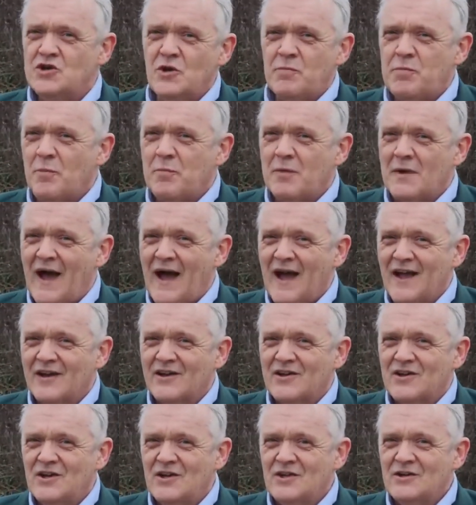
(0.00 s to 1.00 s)
super
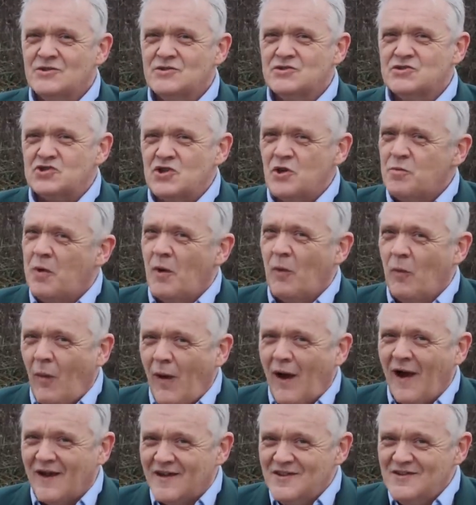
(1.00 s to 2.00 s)
black, super
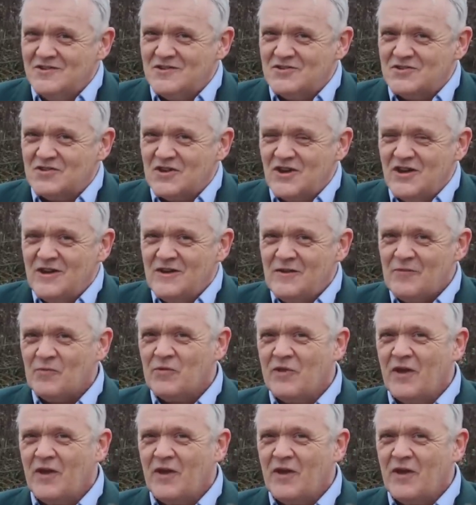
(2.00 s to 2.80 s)
white,